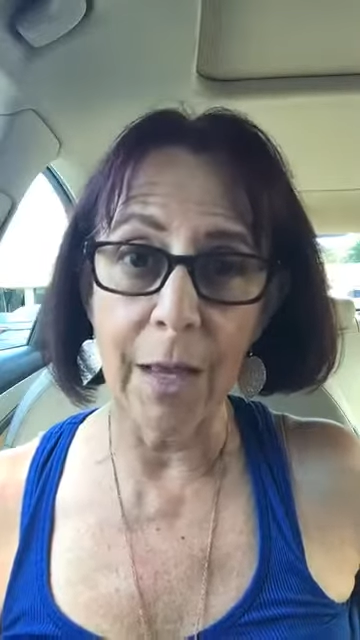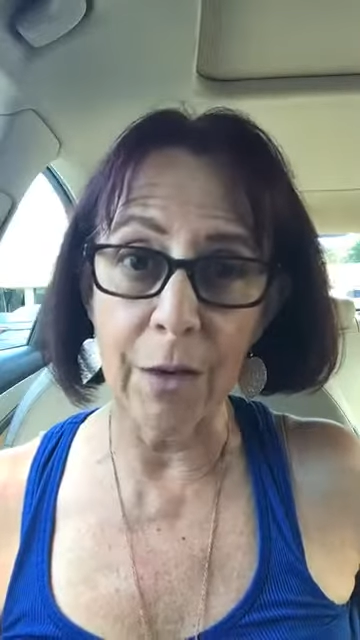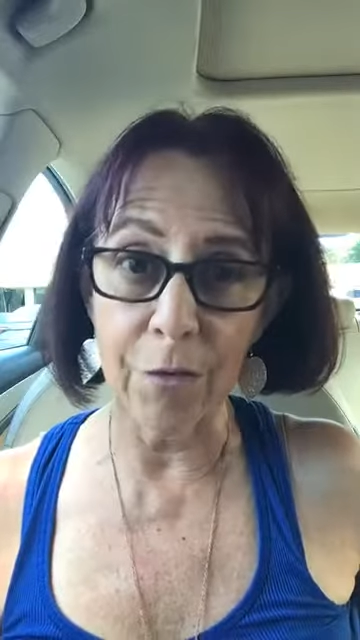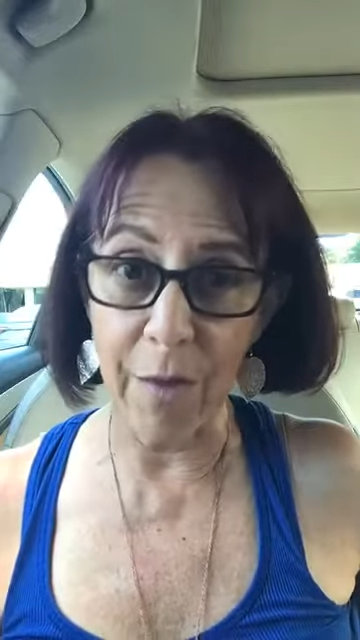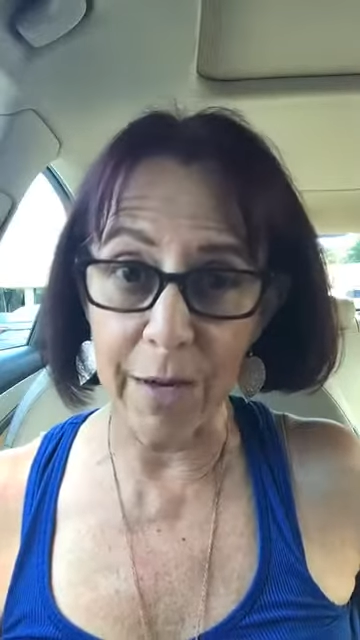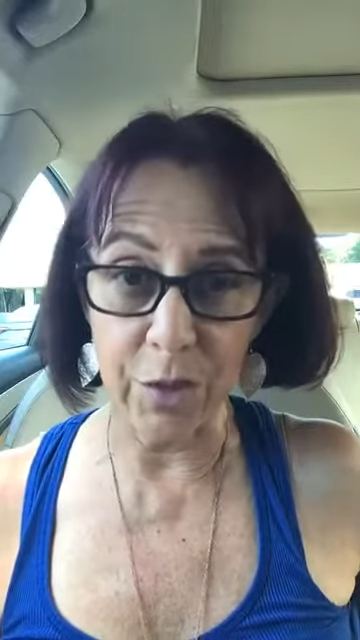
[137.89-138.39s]

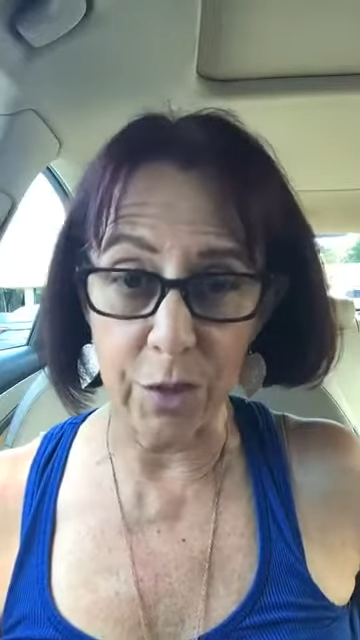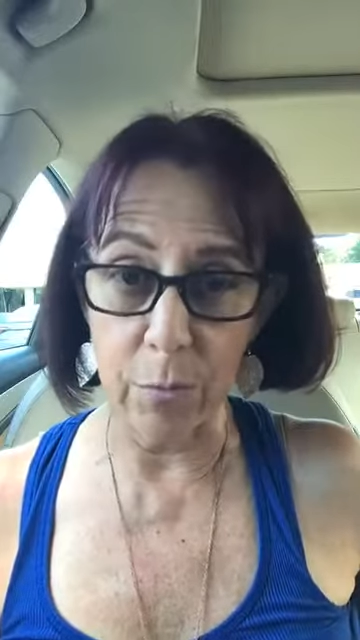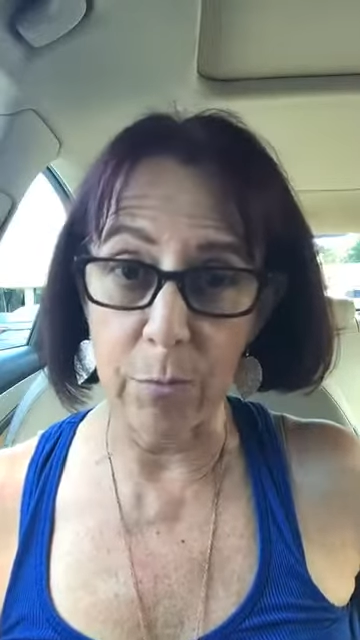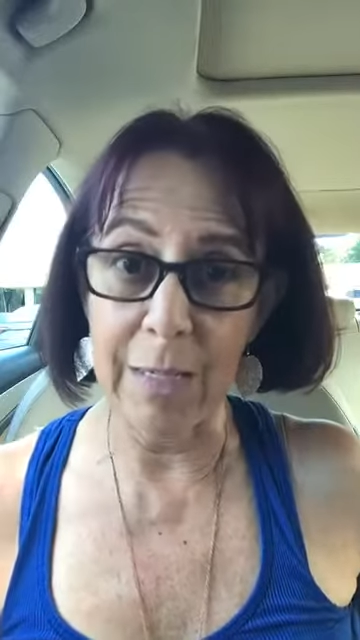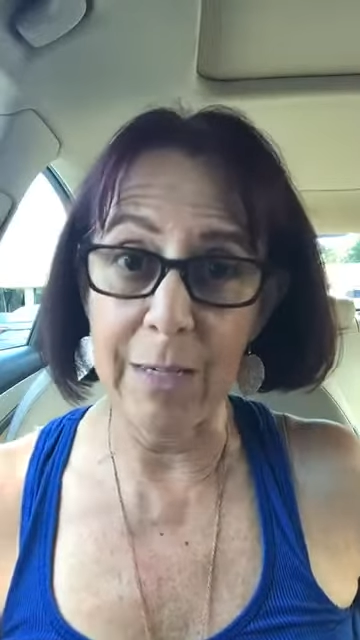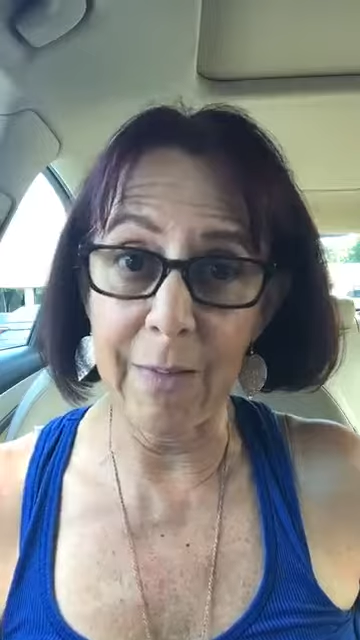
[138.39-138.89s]

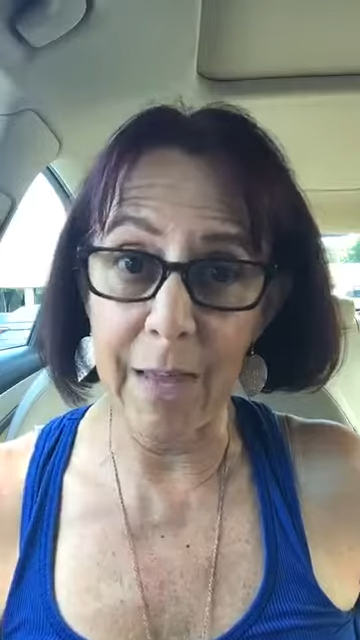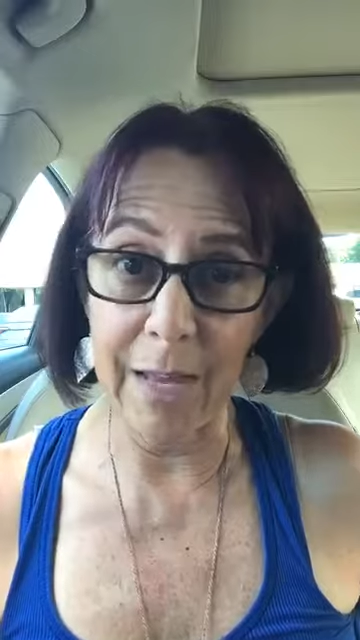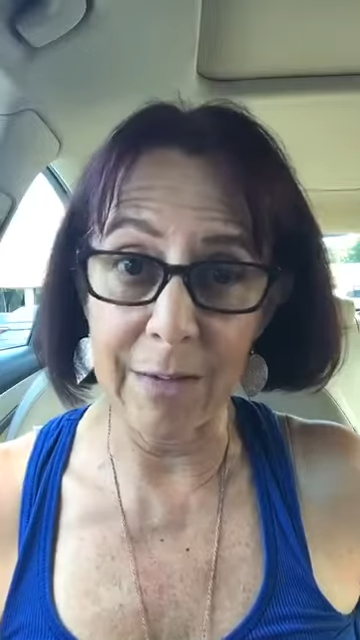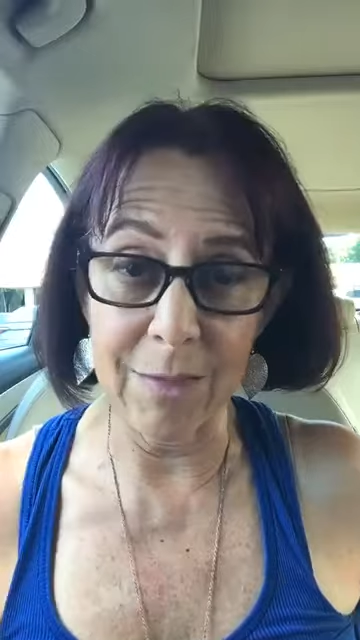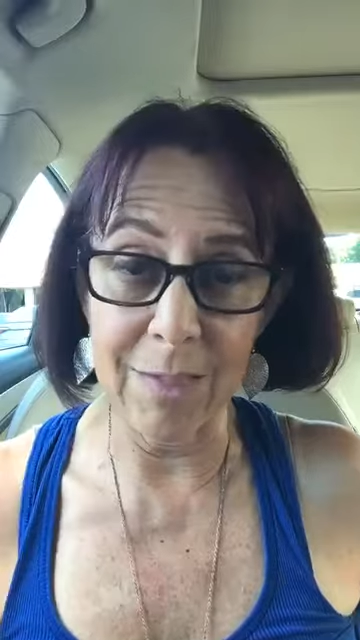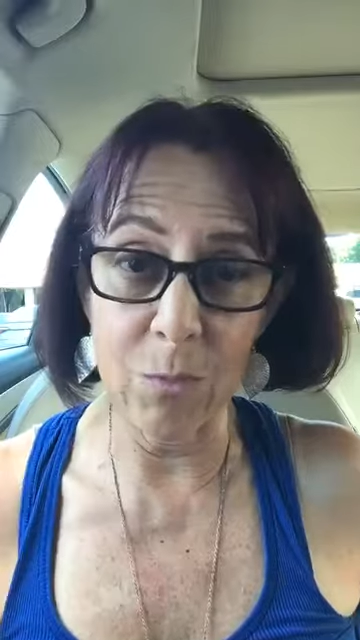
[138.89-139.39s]
infection, meaning they
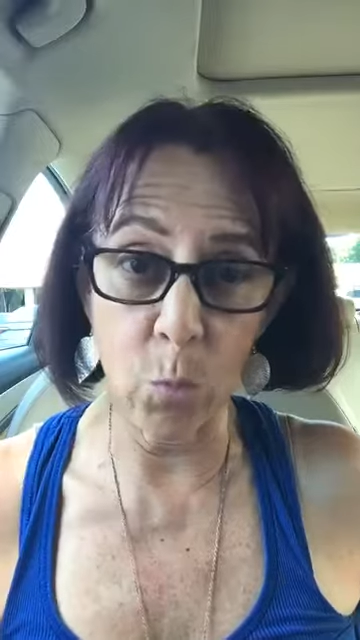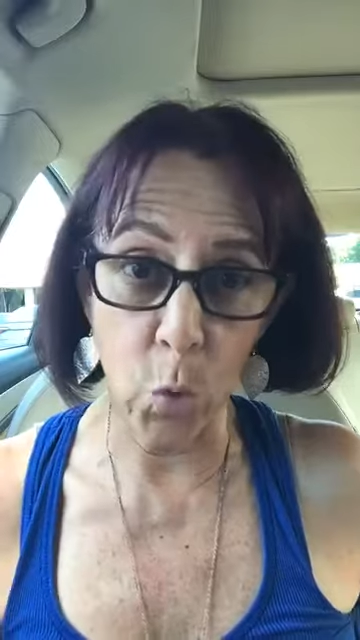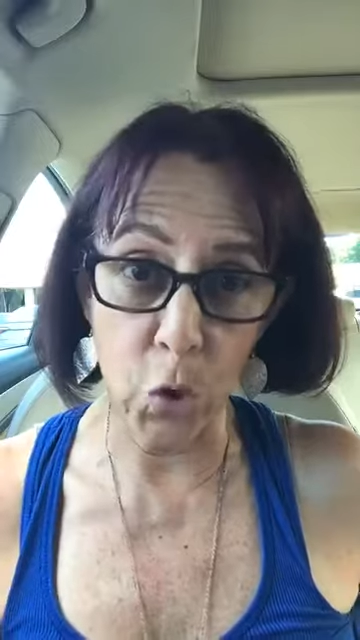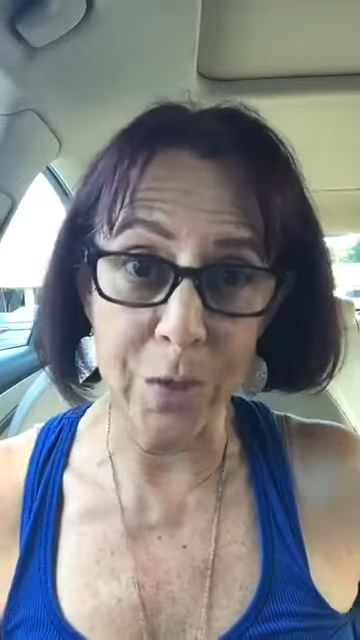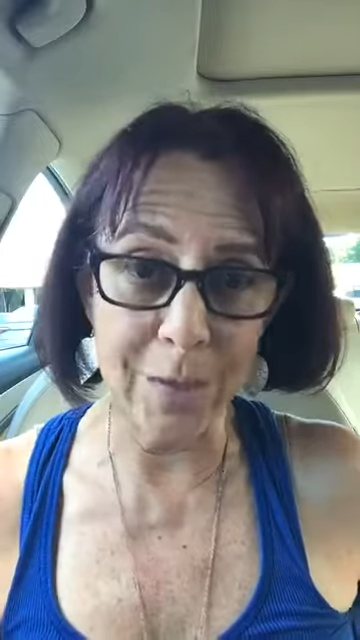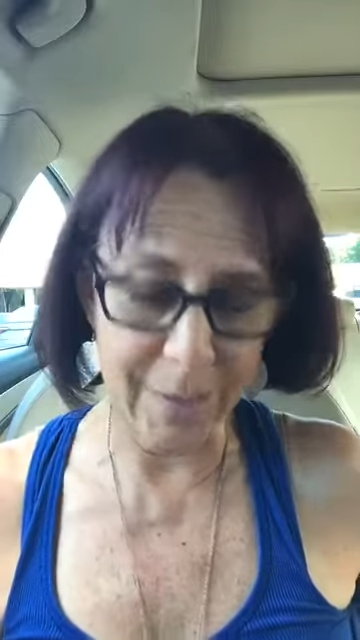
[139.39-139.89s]
had
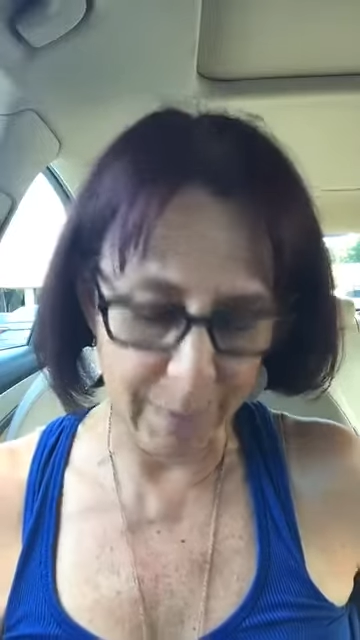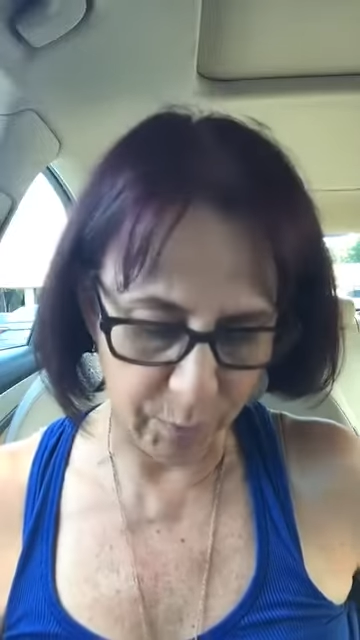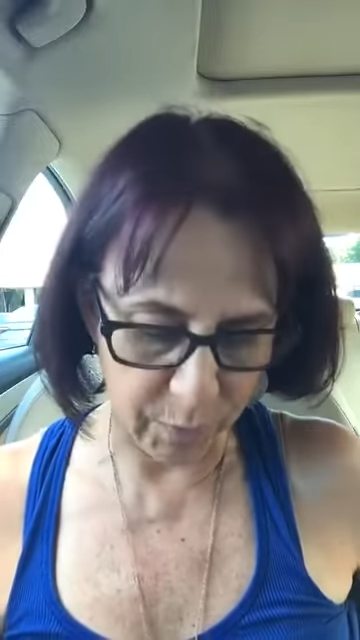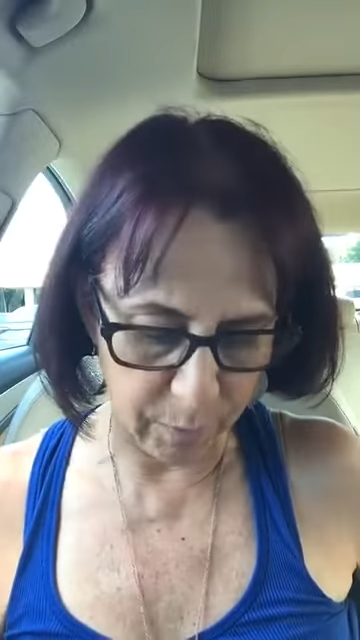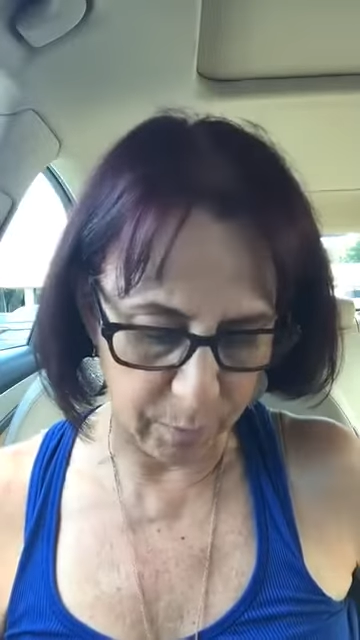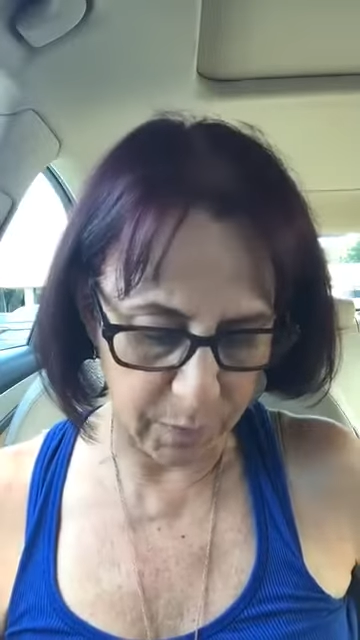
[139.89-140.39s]
worse
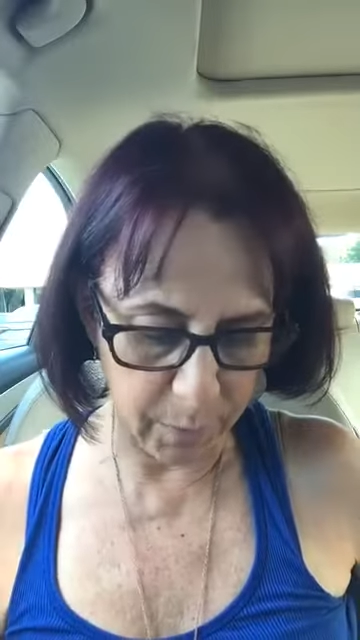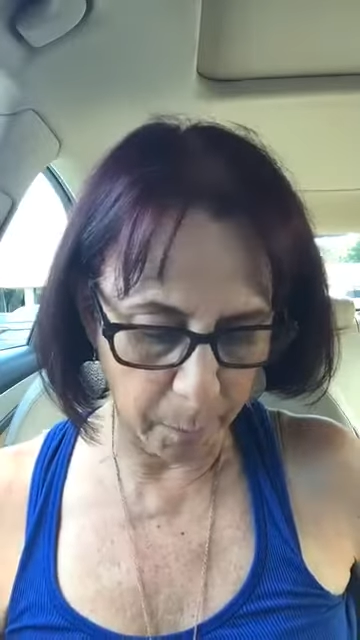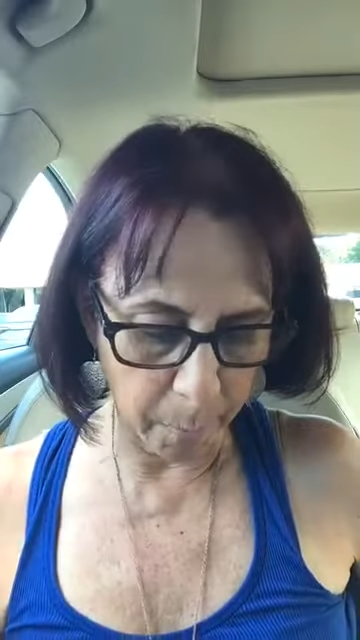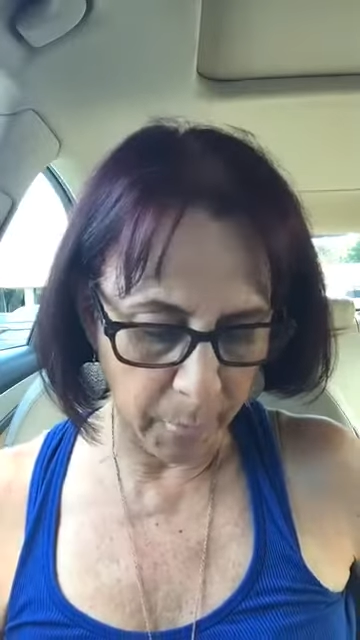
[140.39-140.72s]
symptoms.